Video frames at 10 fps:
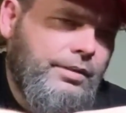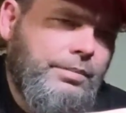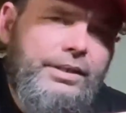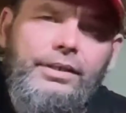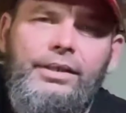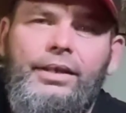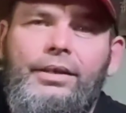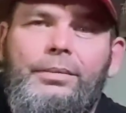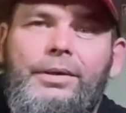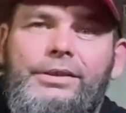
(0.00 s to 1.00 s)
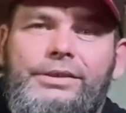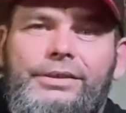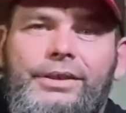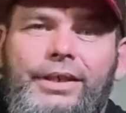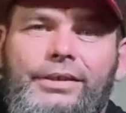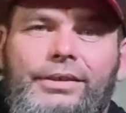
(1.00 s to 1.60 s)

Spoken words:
then again, I'm also kind